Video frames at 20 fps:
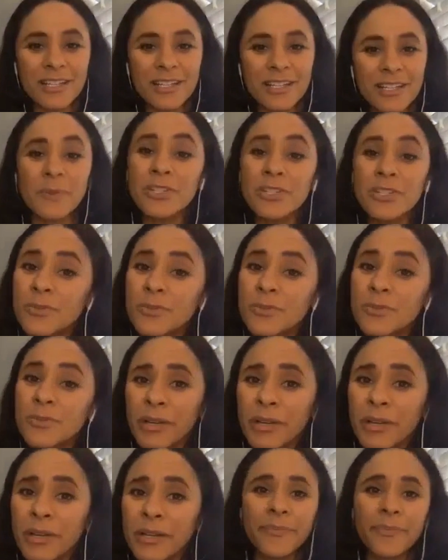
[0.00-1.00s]
Especially as mm-hmm.
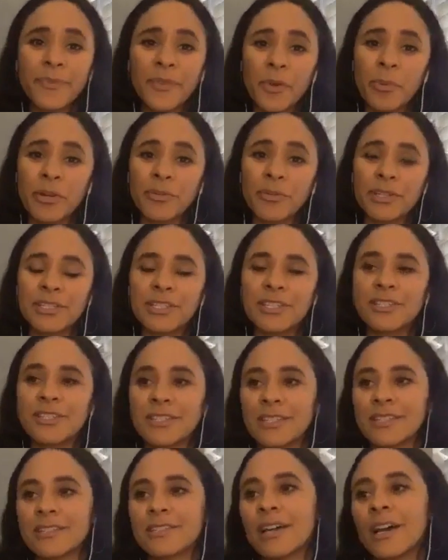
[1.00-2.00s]
women, nobody really
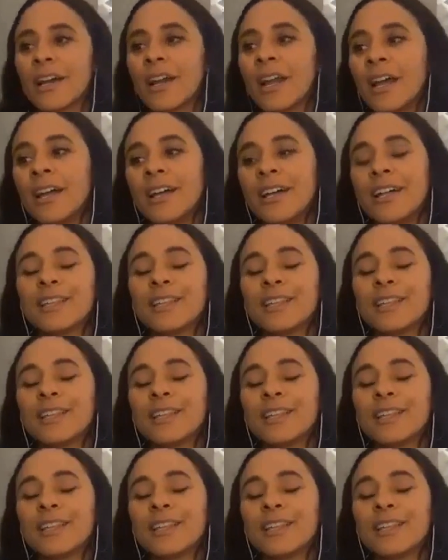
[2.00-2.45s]
teaches us that.